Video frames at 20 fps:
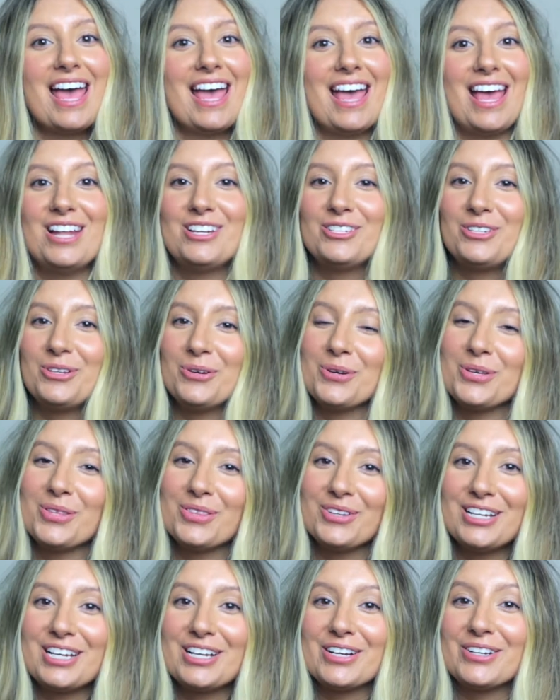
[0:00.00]
In 2 or
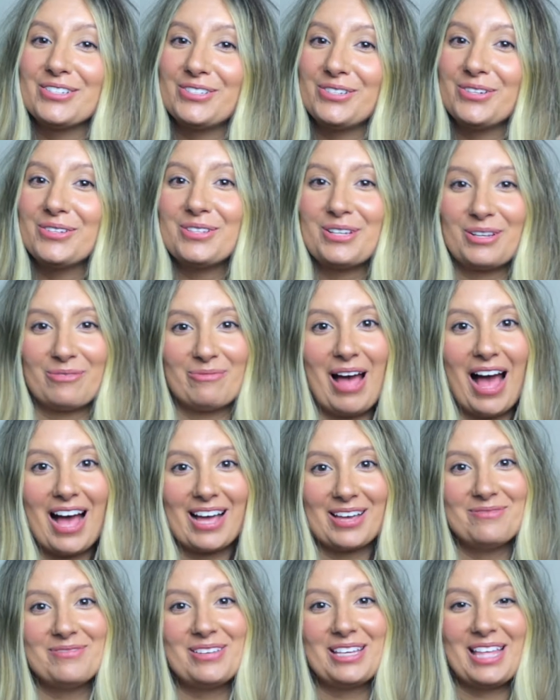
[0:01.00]
3 years, you'll look back
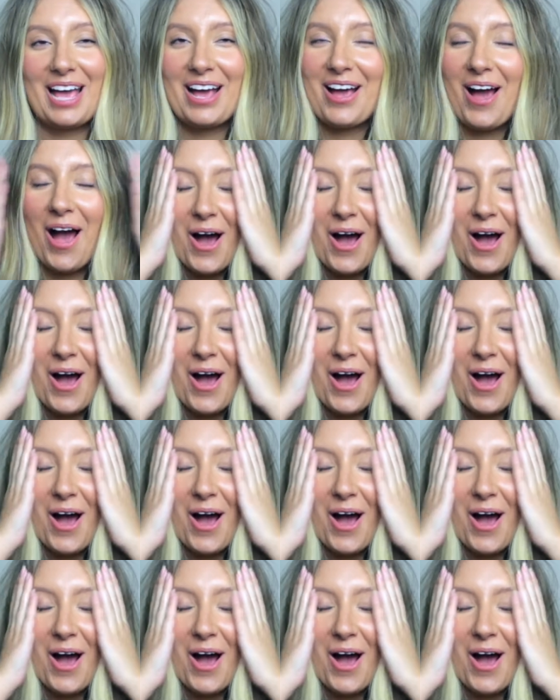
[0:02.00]
and be like,